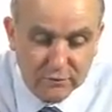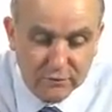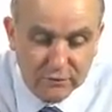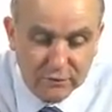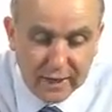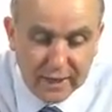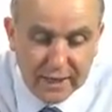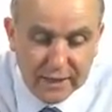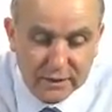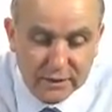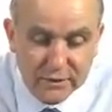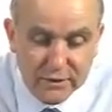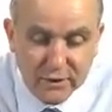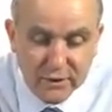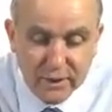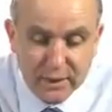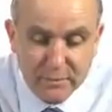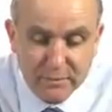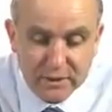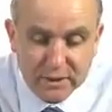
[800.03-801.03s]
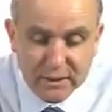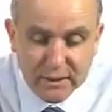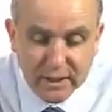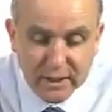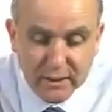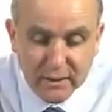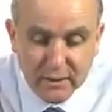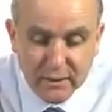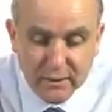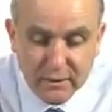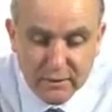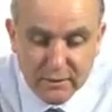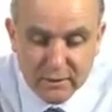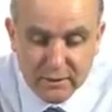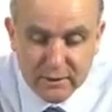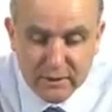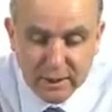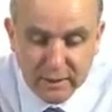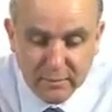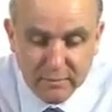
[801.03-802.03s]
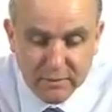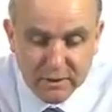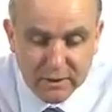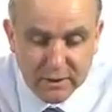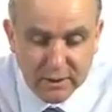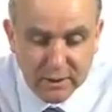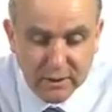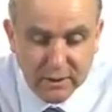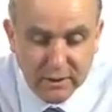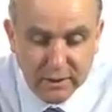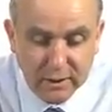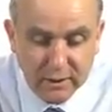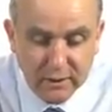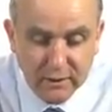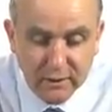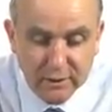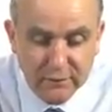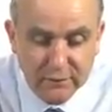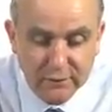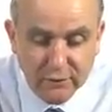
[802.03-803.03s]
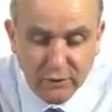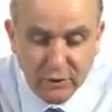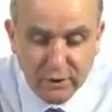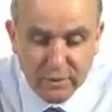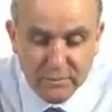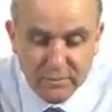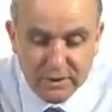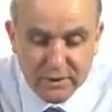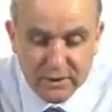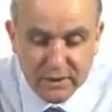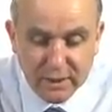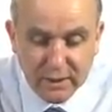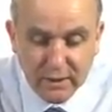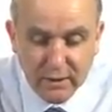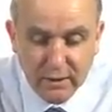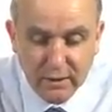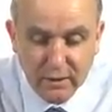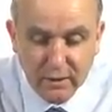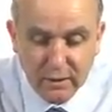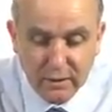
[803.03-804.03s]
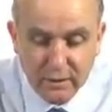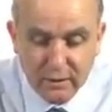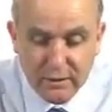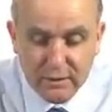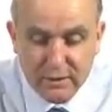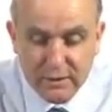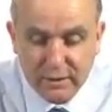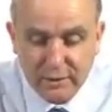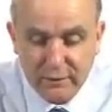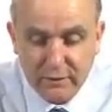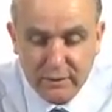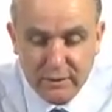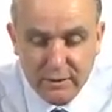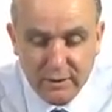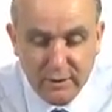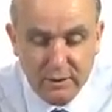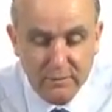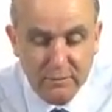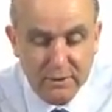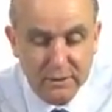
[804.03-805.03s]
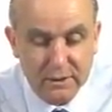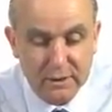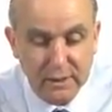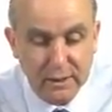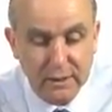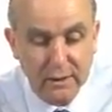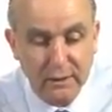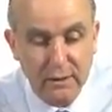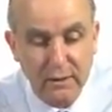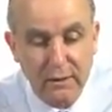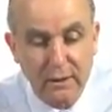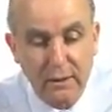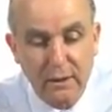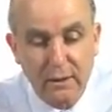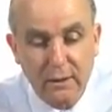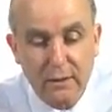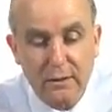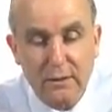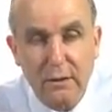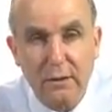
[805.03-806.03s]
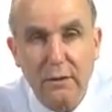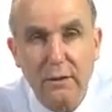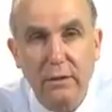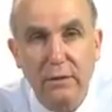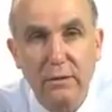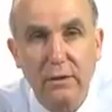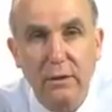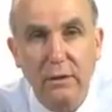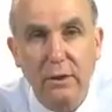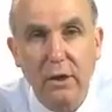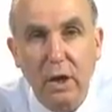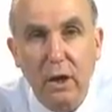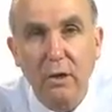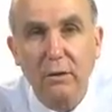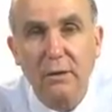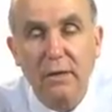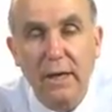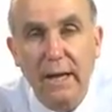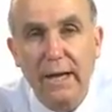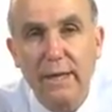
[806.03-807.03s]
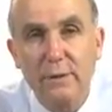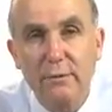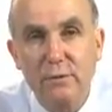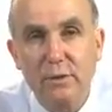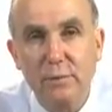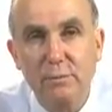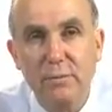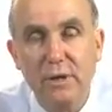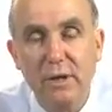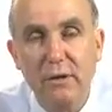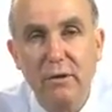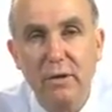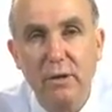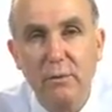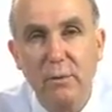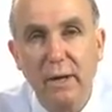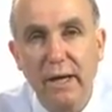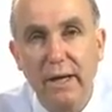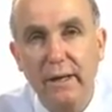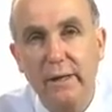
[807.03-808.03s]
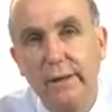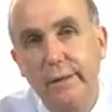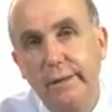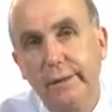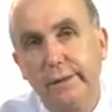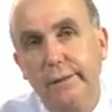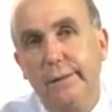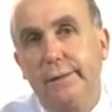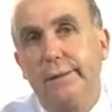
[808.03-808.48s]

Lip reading: France, 30% to 10%. Italy, 40% to 17%. So the Golden Age was a period when